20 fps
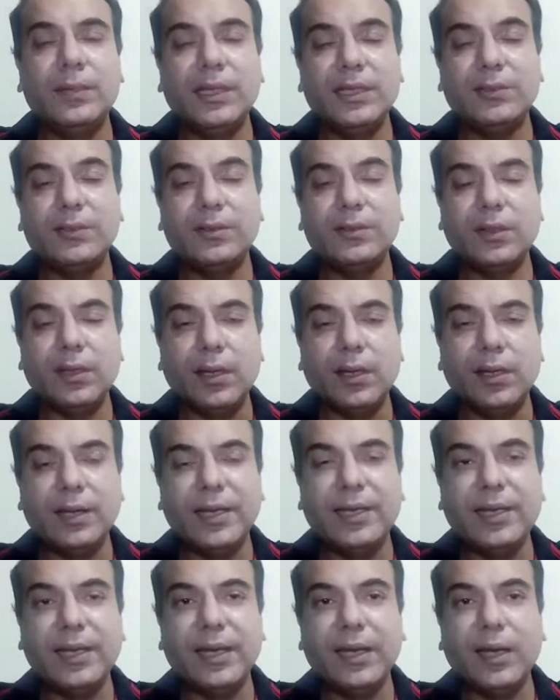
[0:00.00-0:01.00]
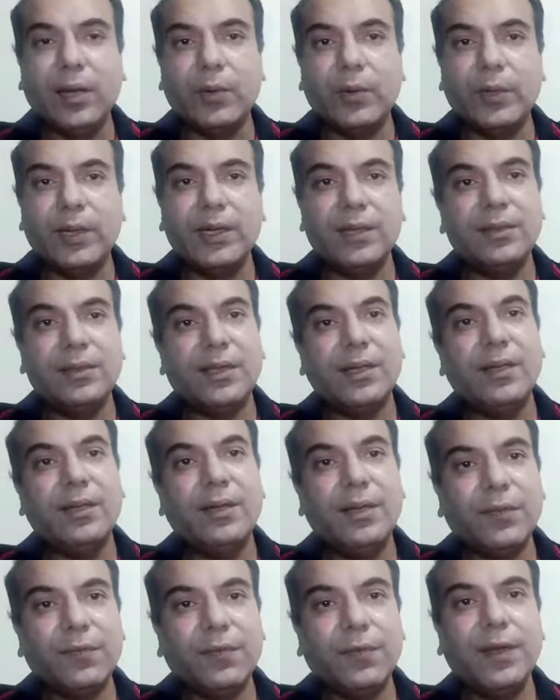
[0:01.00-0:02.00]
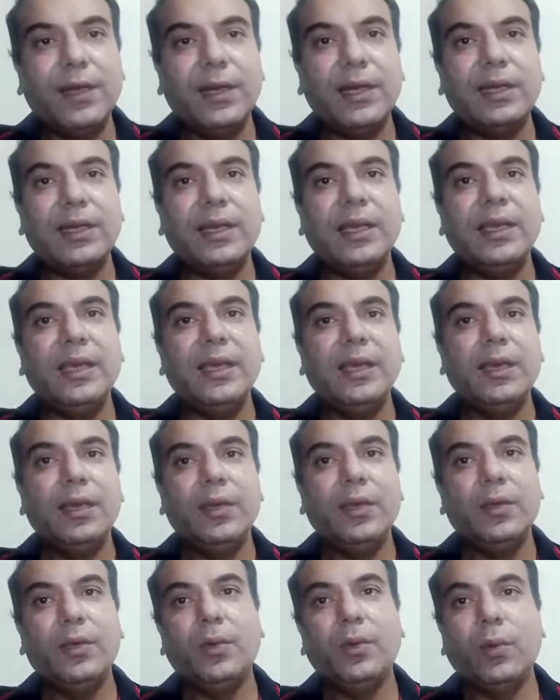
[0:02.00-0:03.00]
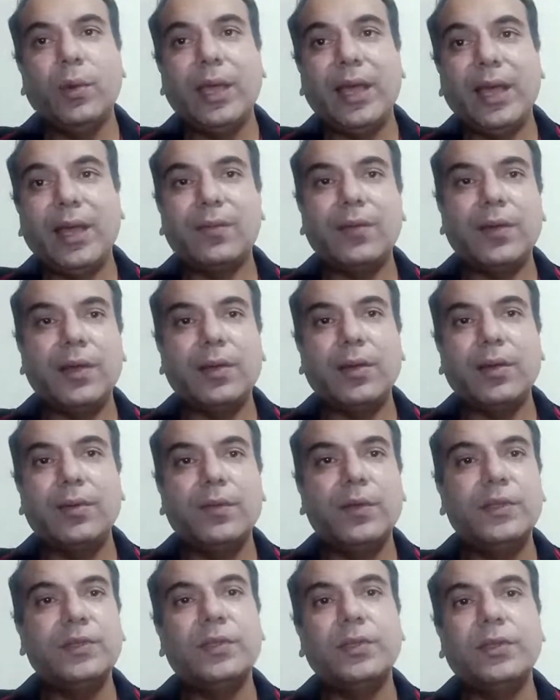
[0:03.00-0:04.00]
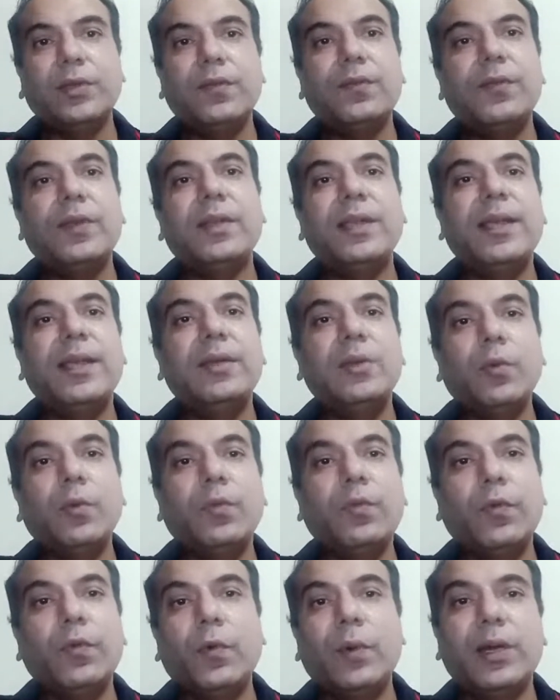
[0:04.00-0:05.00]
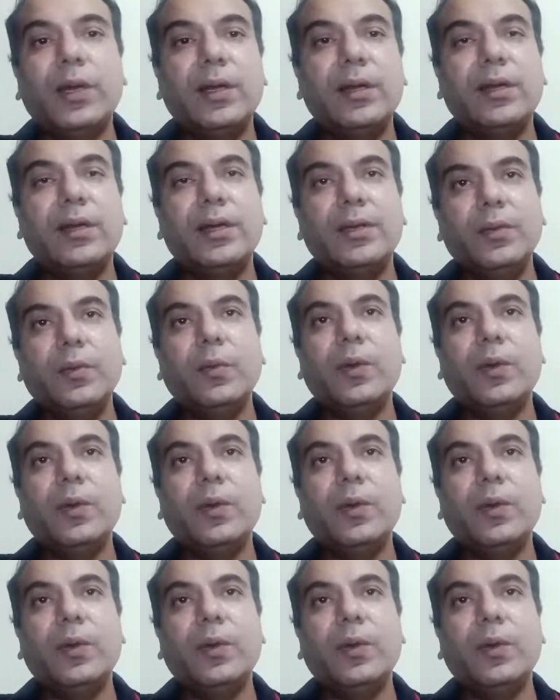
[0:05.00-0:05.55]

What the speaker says: this retail outlet, then definitely you have a conversion of 3 to 400.